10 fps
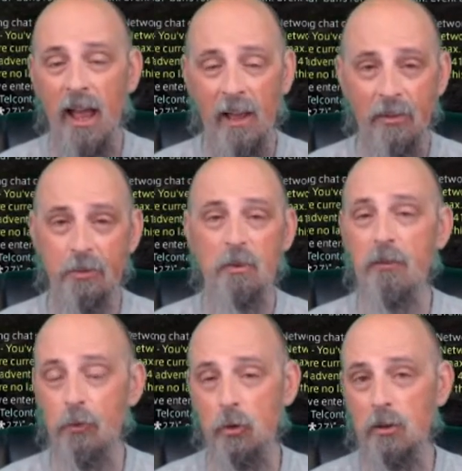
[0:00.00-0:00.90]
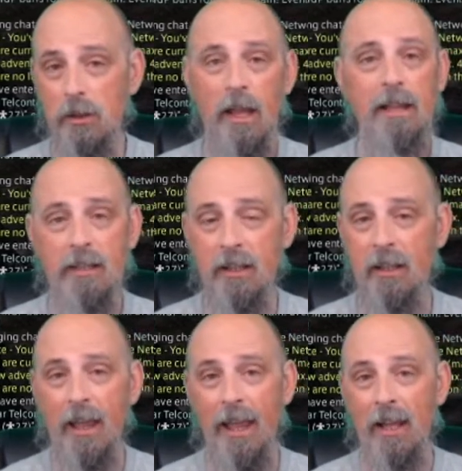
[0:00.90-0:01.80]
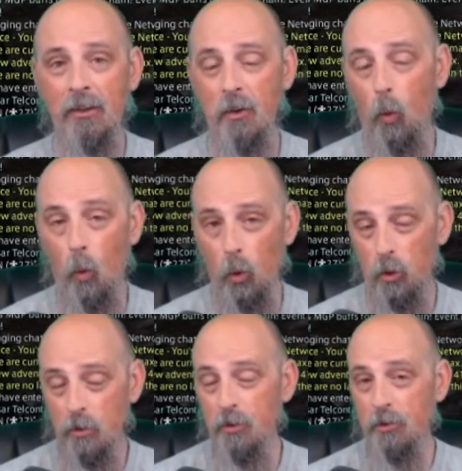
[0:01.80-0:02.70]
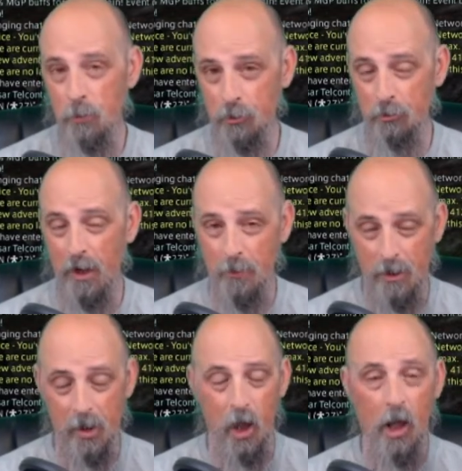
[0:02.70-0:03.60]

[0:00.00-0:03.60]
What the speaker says: and 3, for liking and or subscribing.